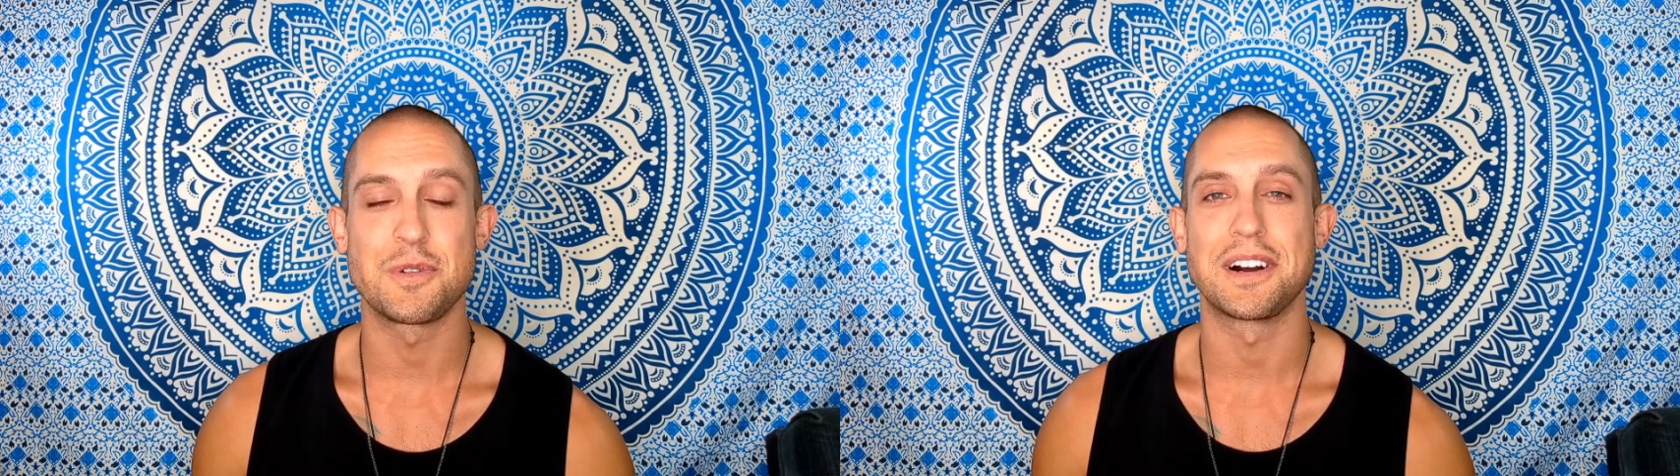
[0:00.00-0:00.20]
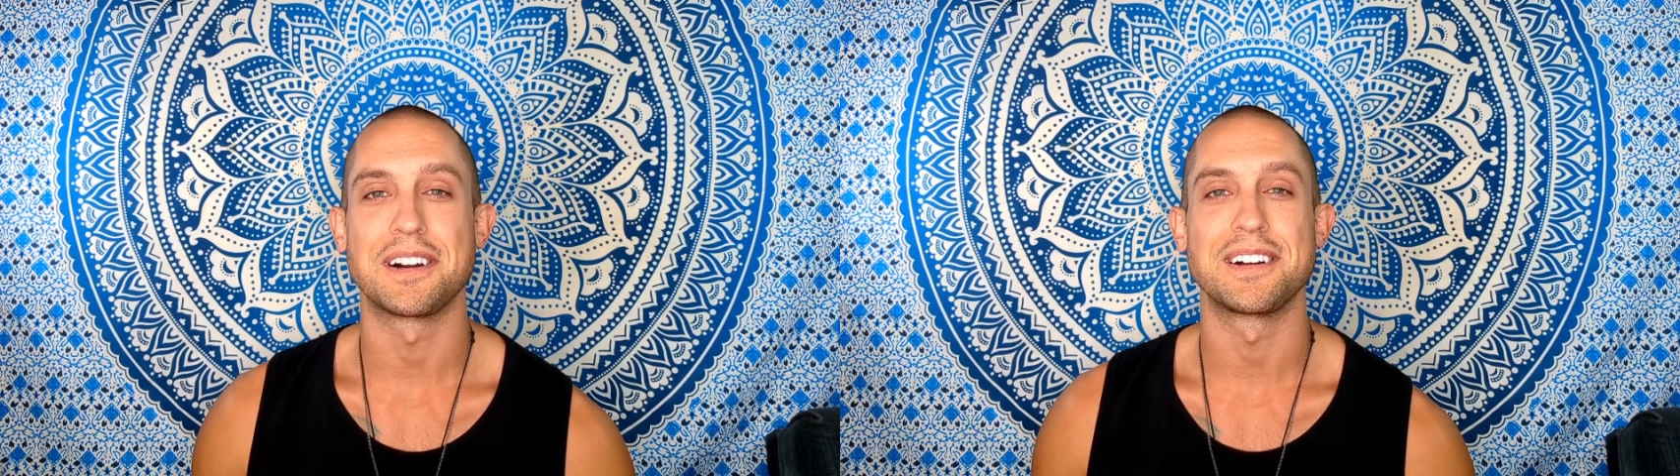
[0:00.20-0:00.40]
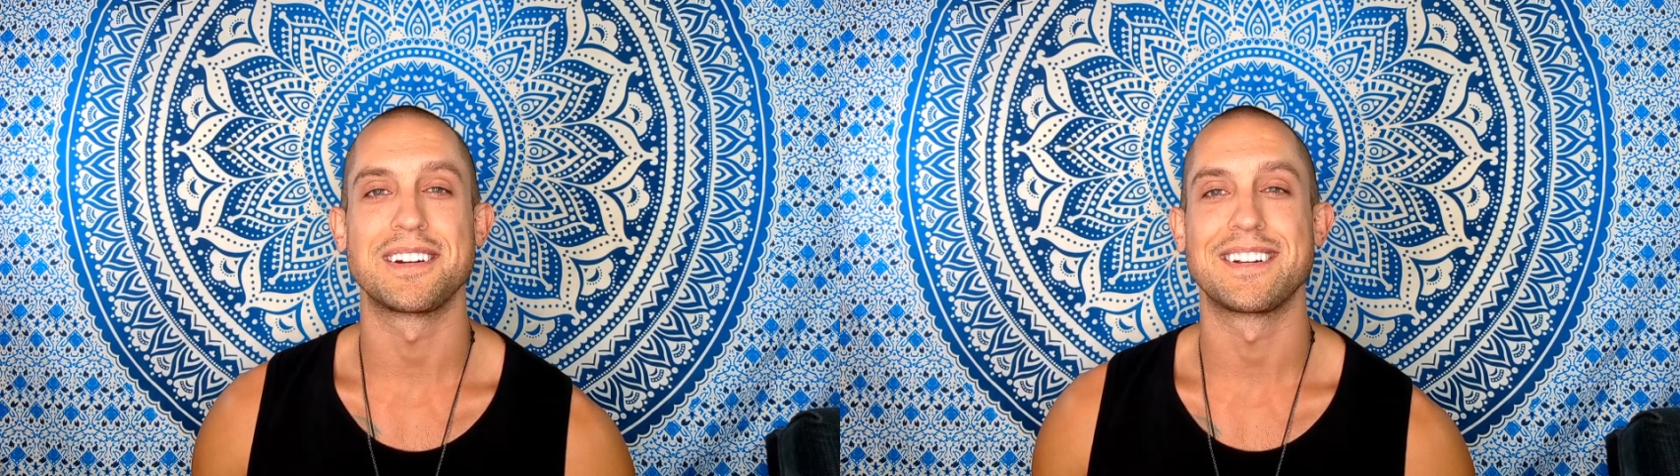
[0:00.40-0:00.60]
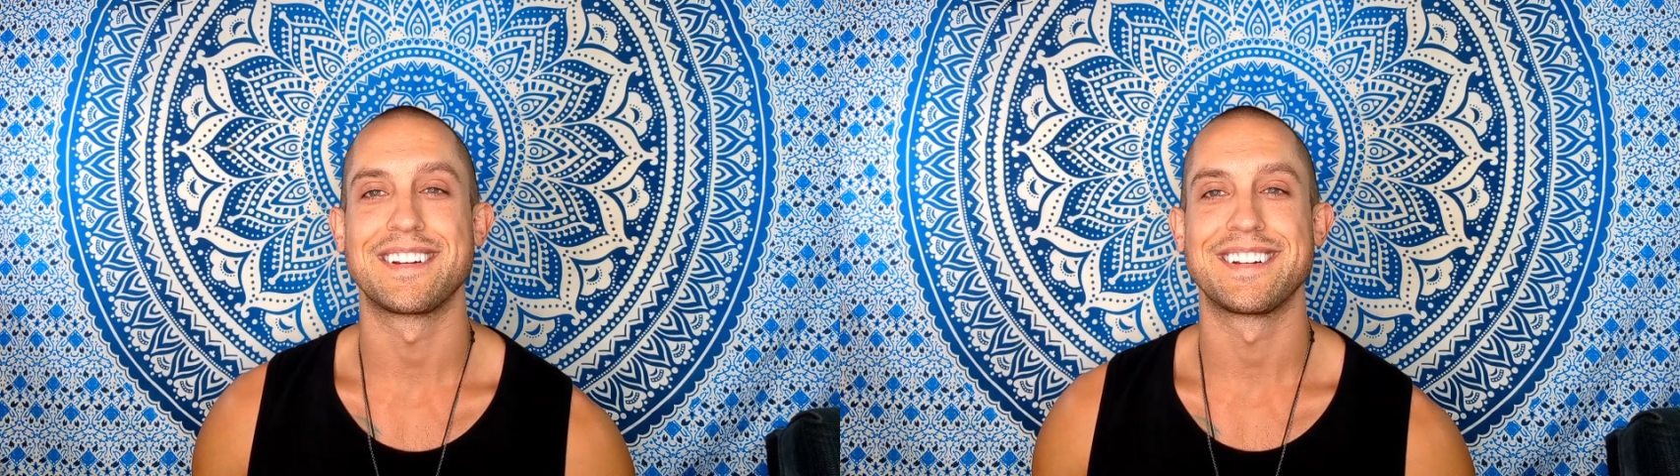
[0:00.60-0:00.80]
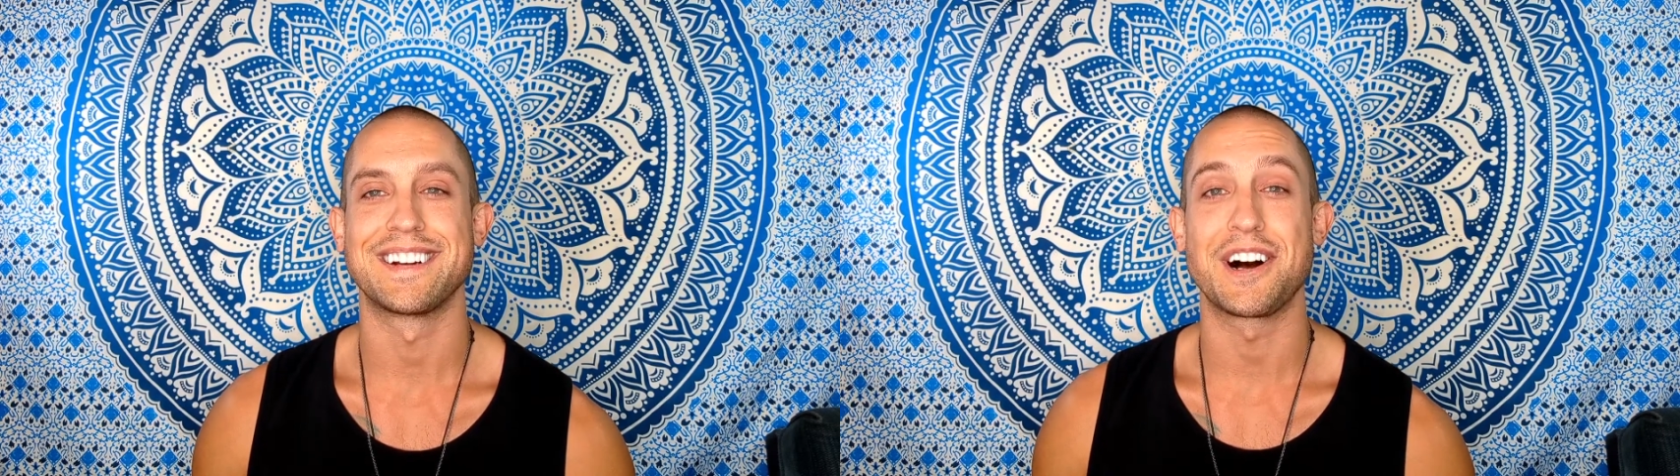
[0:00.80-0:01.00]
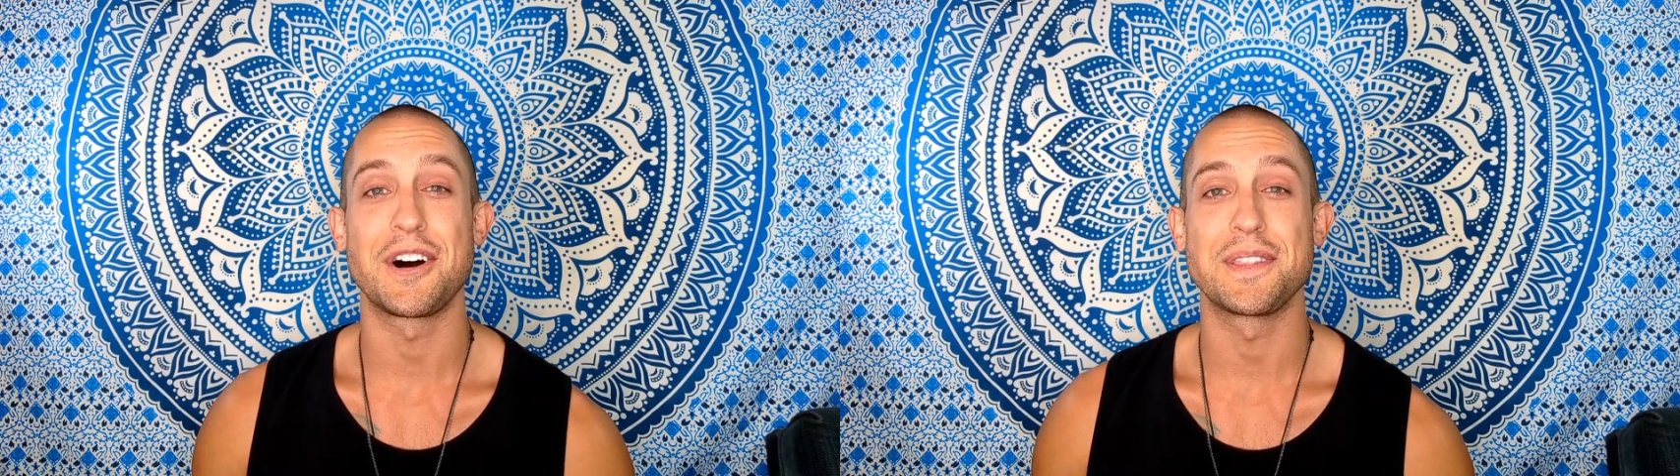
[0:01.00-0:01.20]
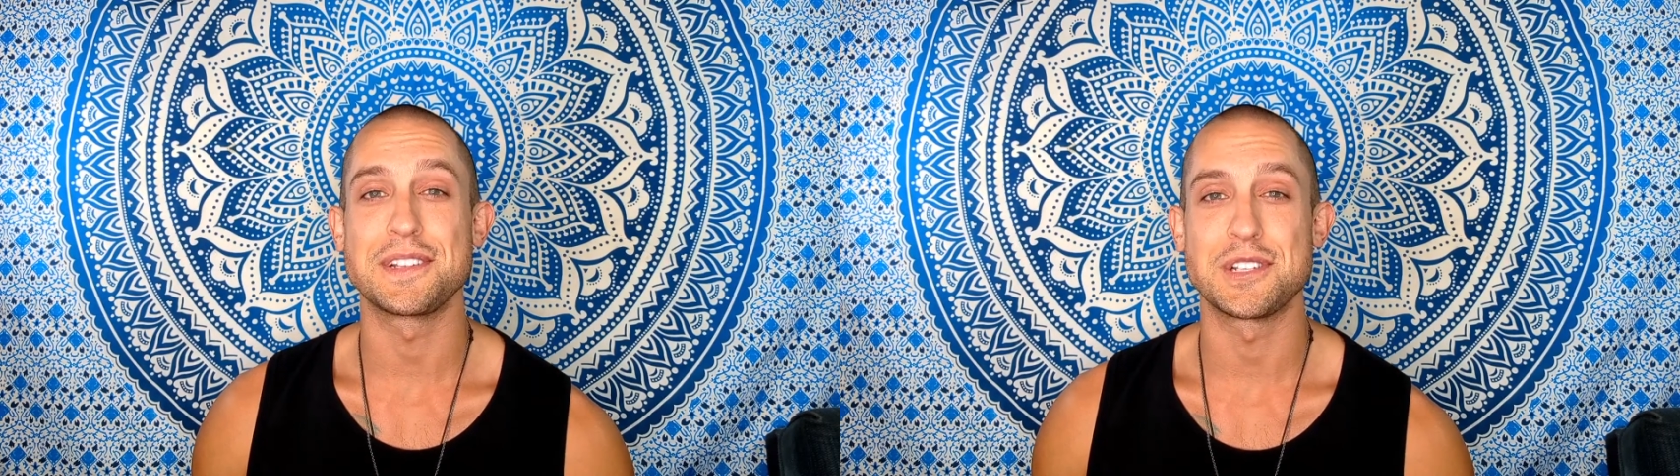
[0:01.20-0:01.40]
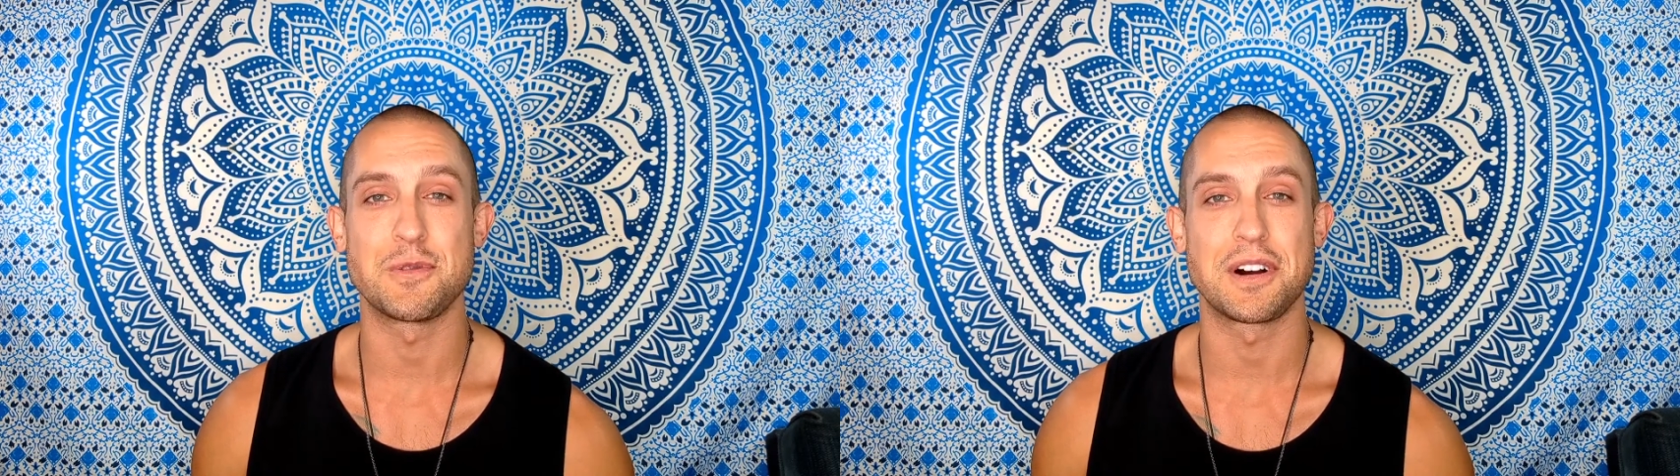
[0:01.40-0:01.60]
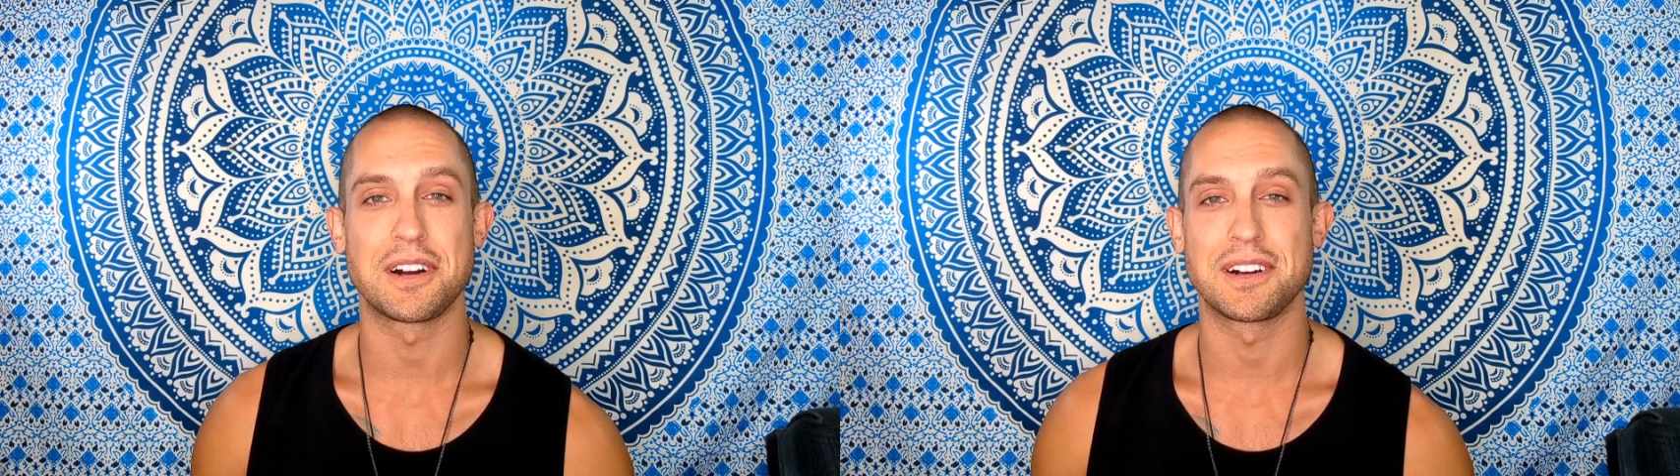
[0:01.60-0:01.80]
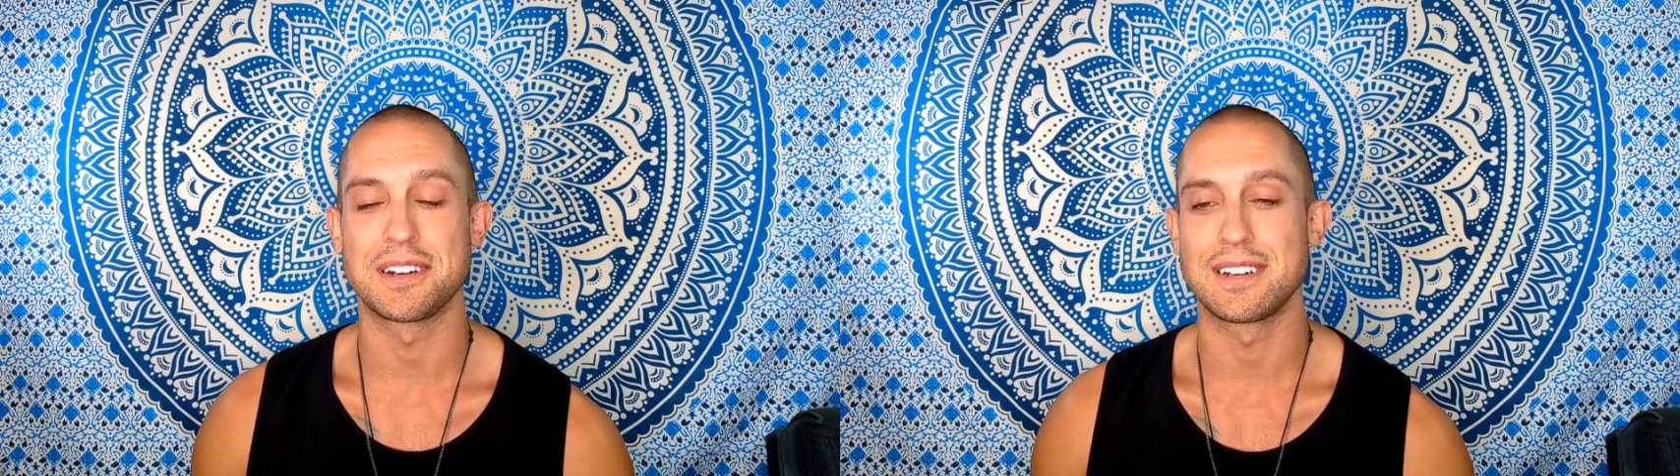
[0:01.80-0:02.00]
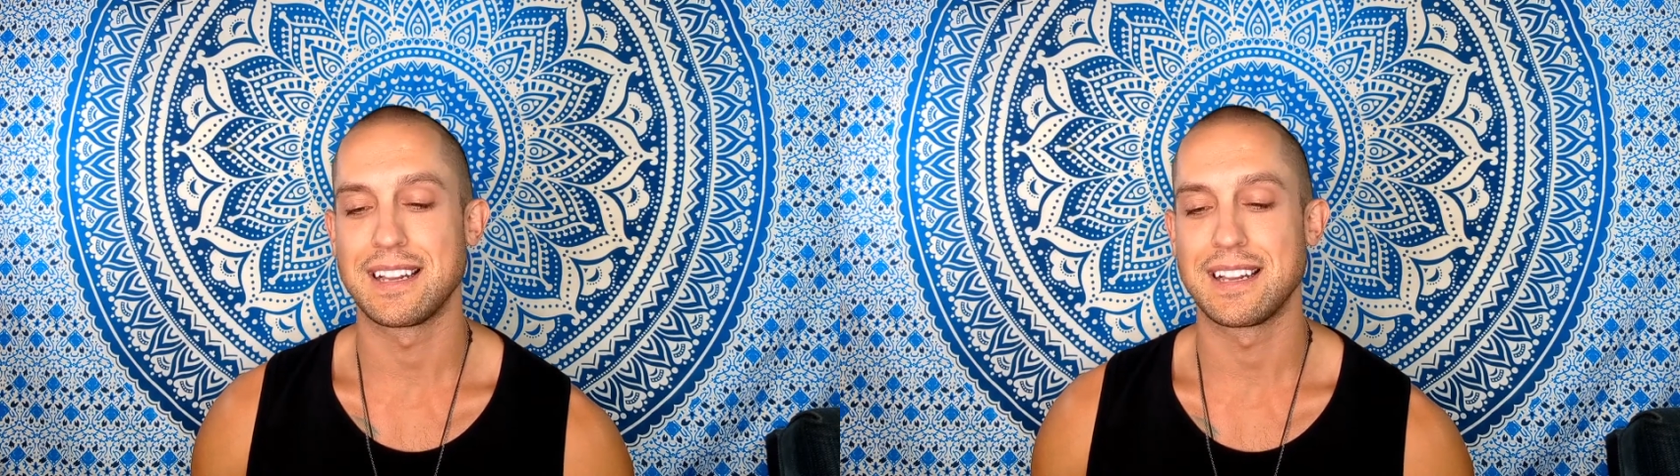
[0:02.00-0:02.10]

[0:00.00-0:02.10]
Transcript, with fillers: are, all that you are,